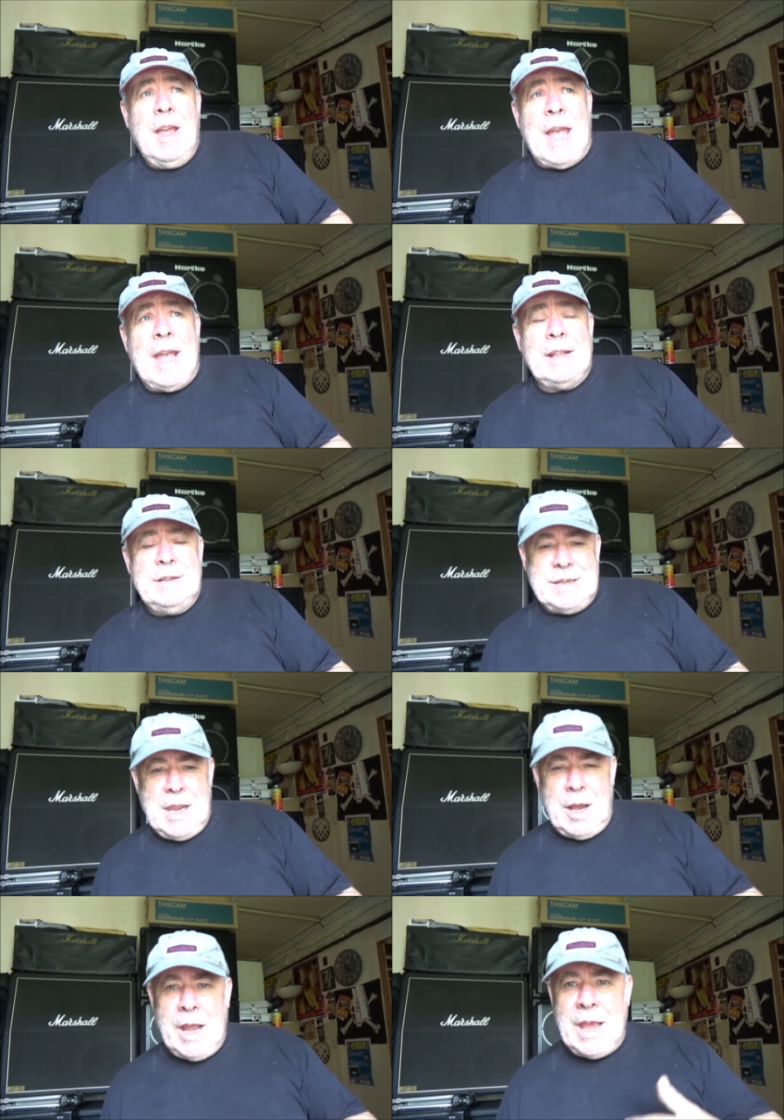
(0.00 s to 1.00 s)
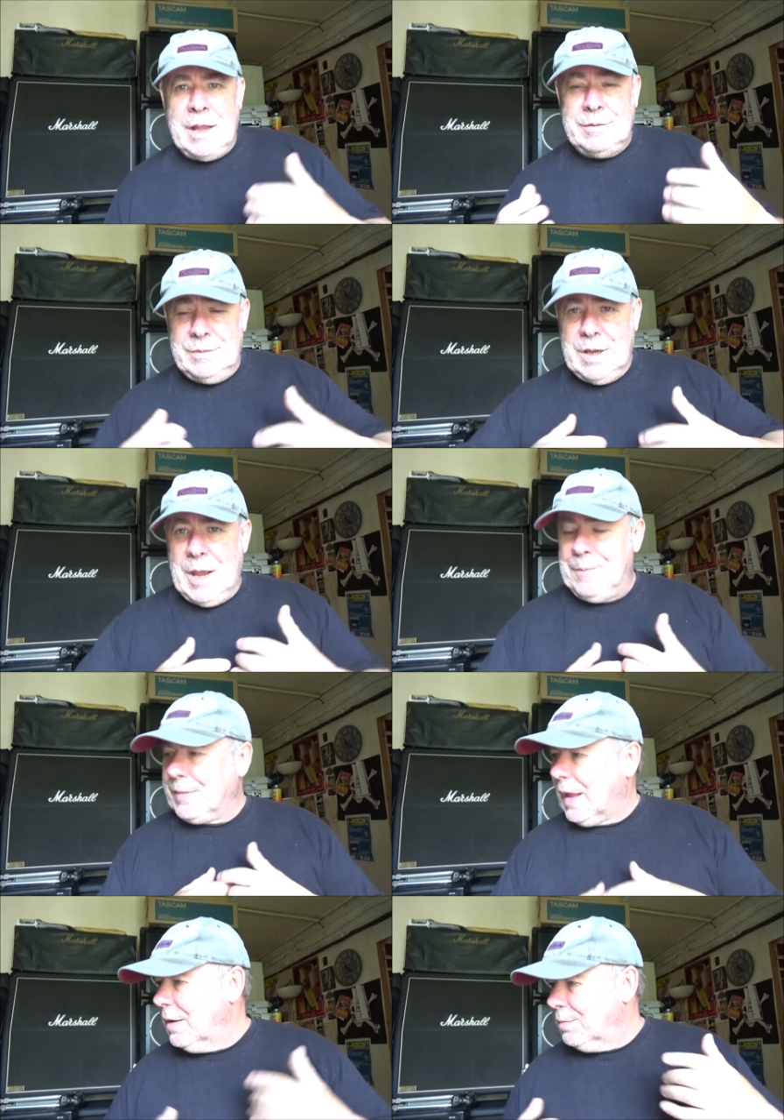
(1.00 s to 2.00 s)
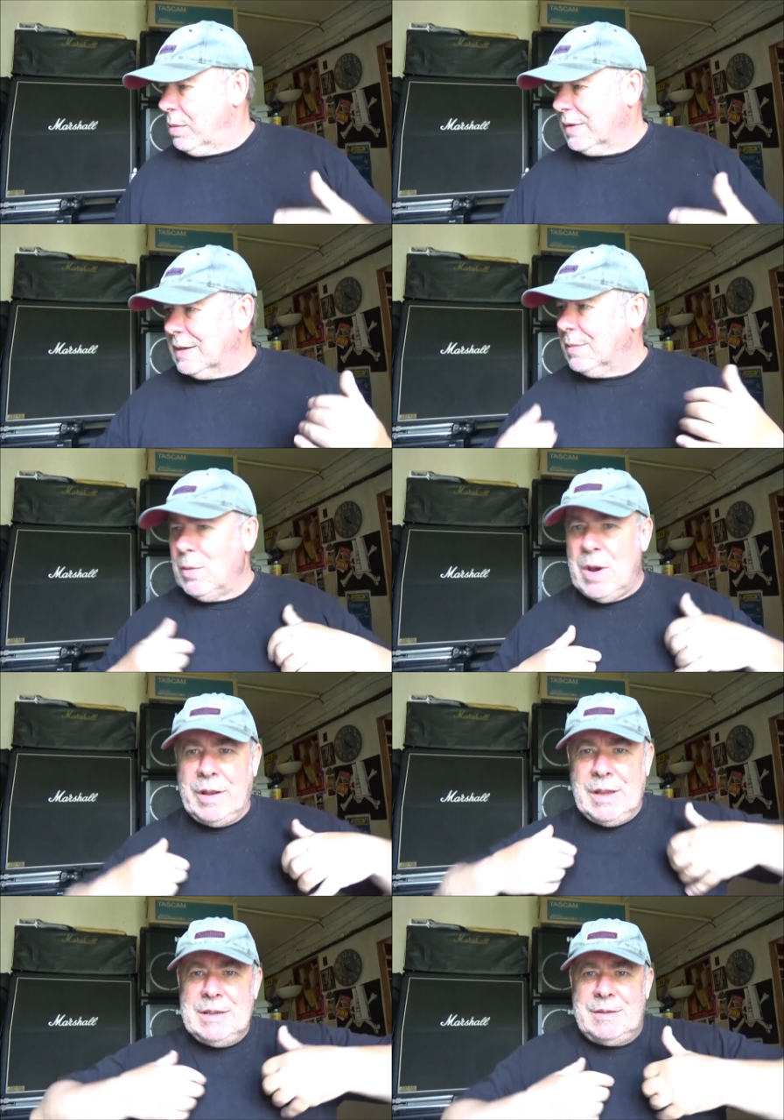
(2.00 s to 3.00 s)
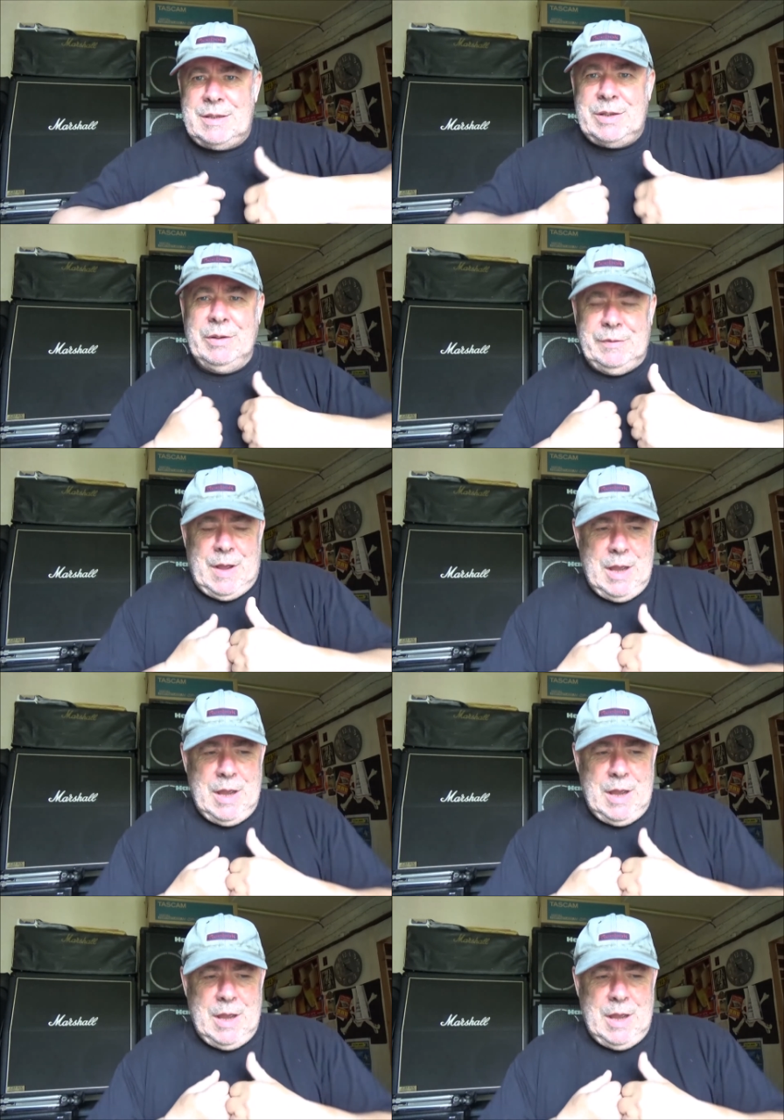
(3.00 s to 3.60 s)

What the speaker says: And I had, you'd probably see me wearing these sort of